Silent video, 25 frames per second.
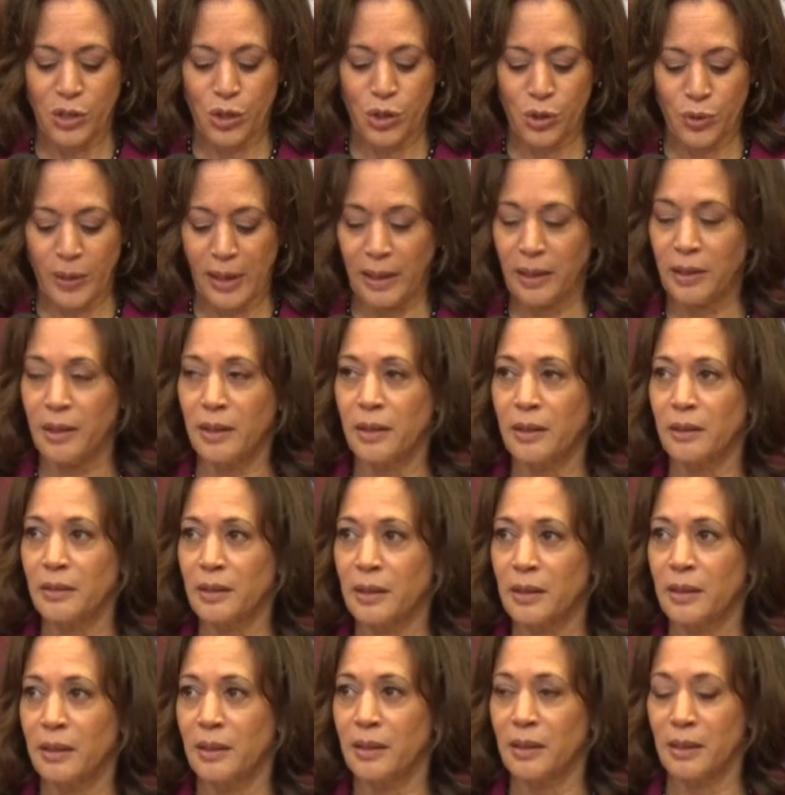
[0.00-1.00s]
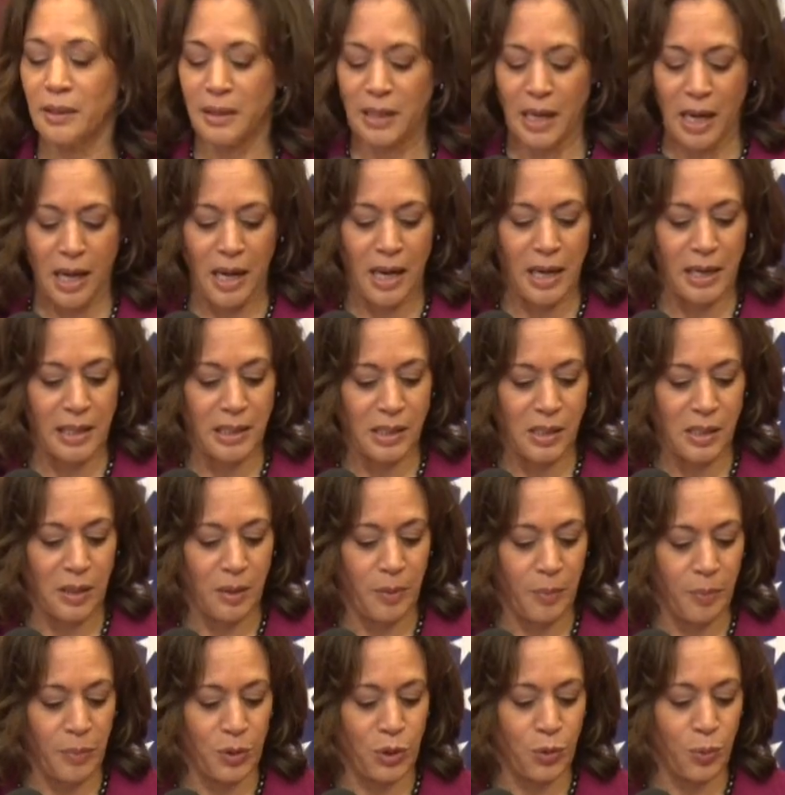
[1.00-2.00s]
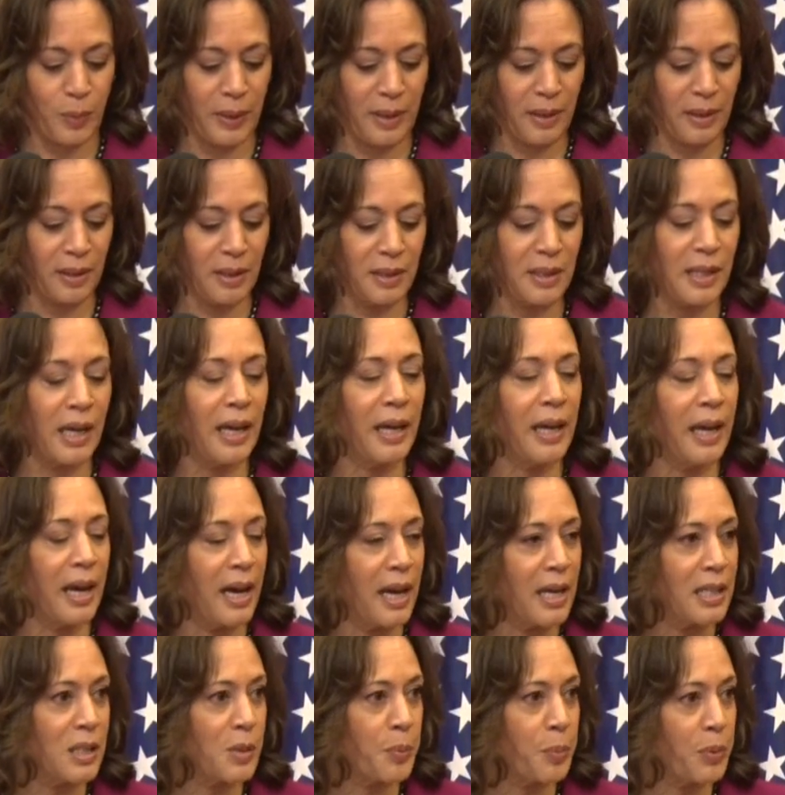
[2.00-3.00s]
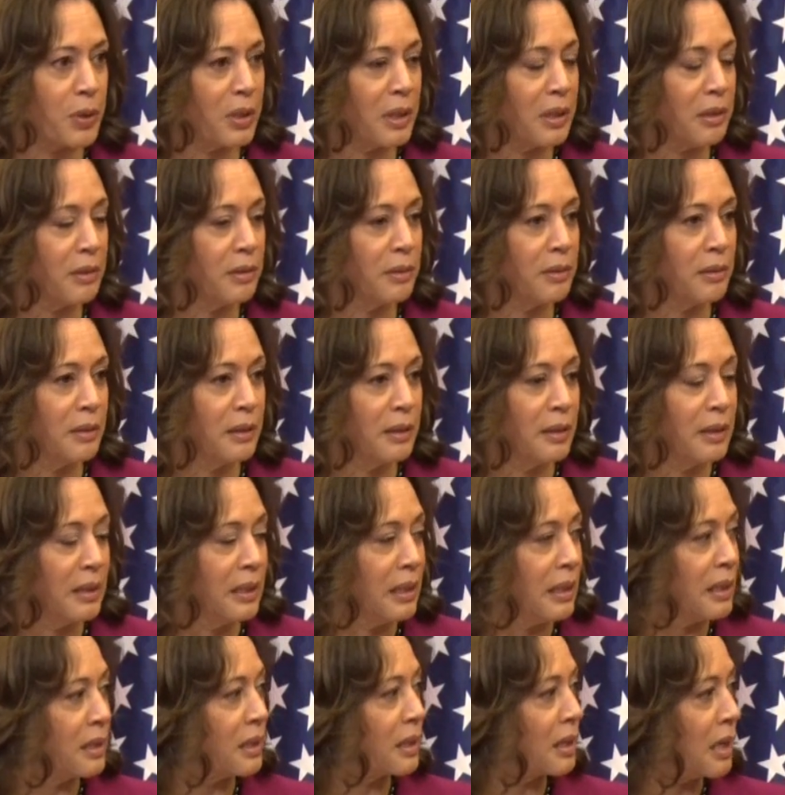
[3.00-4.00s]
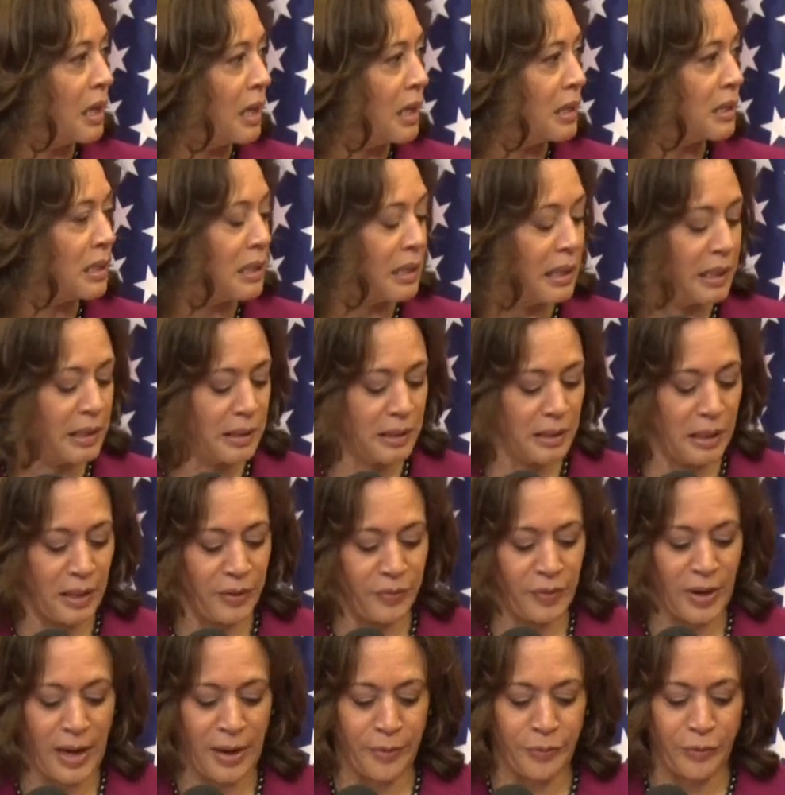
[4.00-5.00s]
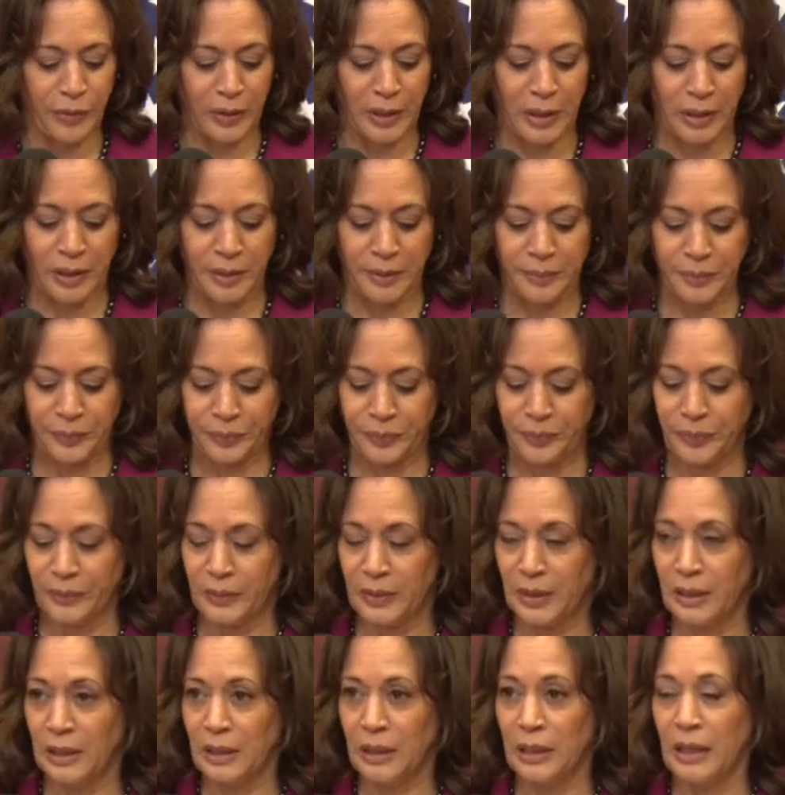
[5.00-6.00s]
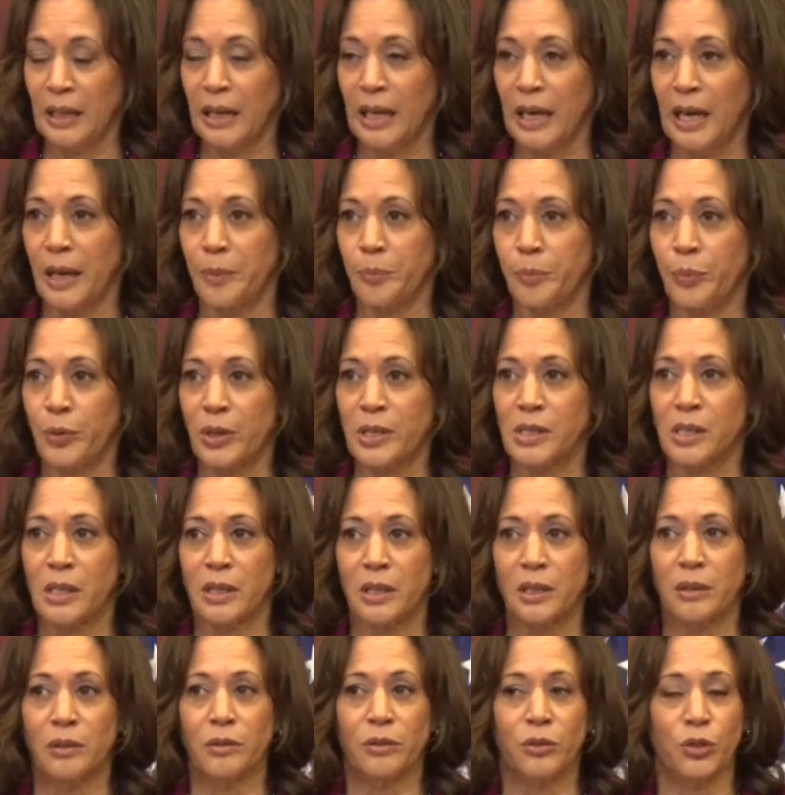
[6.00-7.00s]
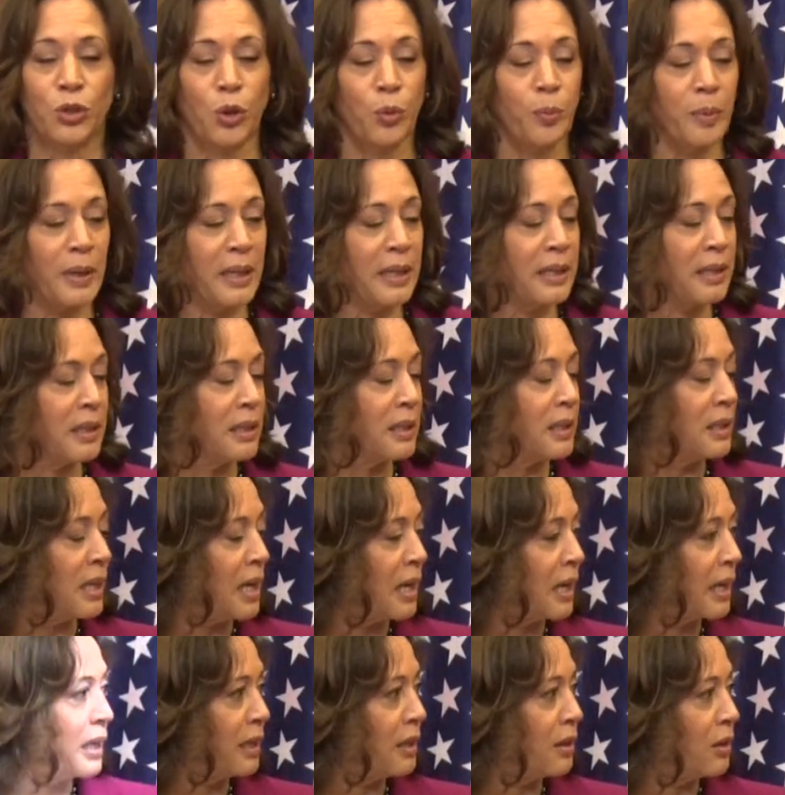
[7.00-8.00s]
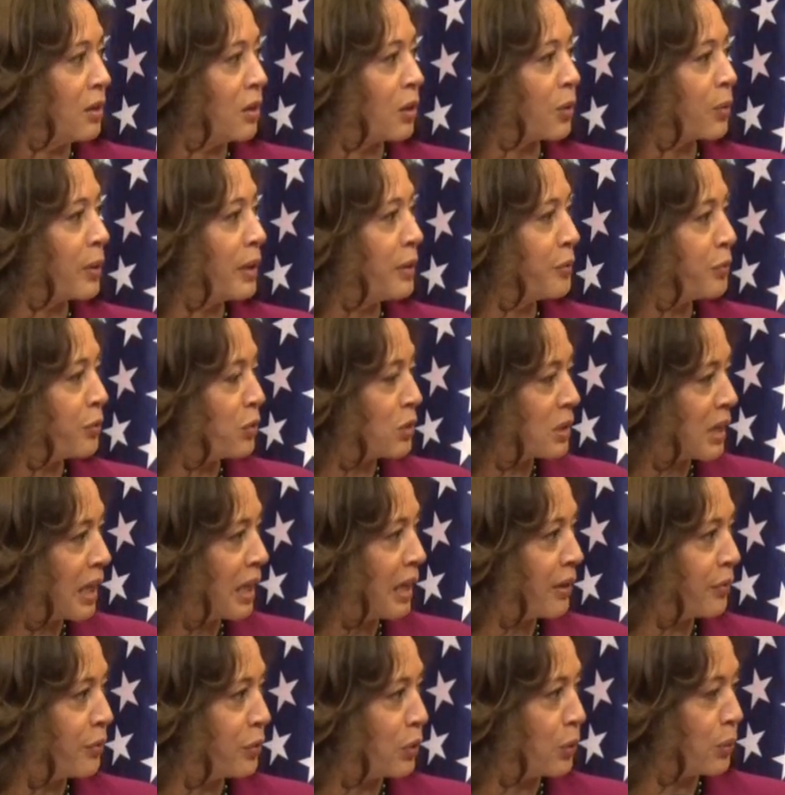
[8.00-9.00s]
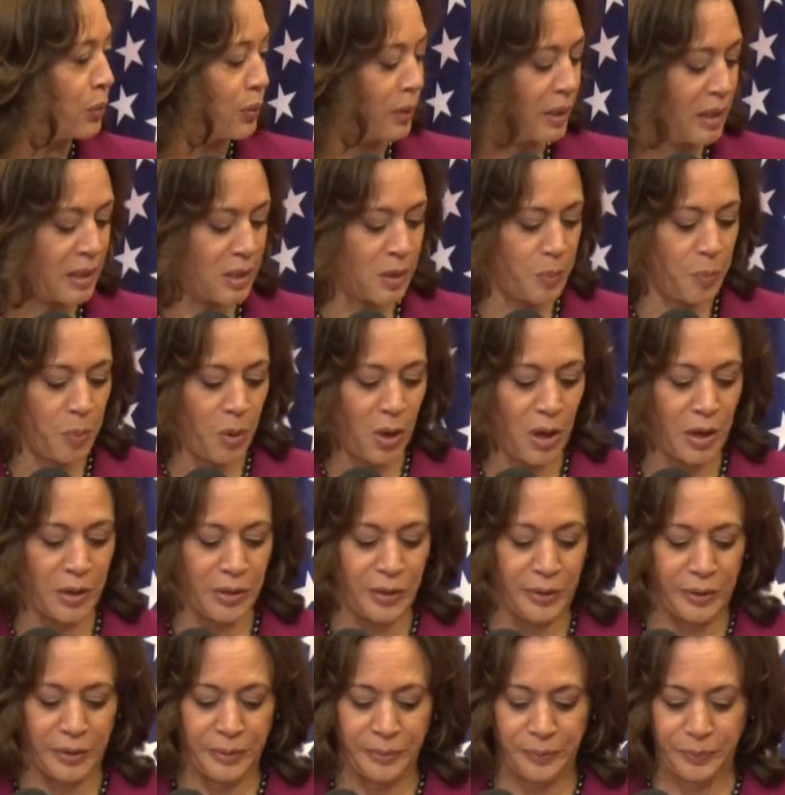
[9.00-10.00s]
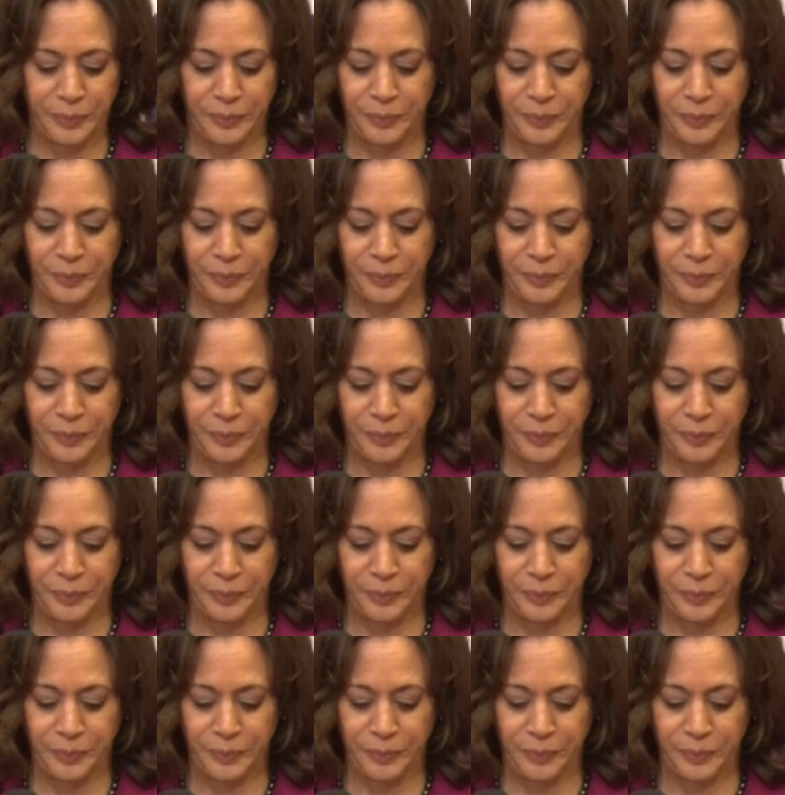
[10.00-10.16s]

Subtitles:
strengthened the ties between the diaspora and the continent of Africa. And President Joe Biden and I are grateful to have you as a partner.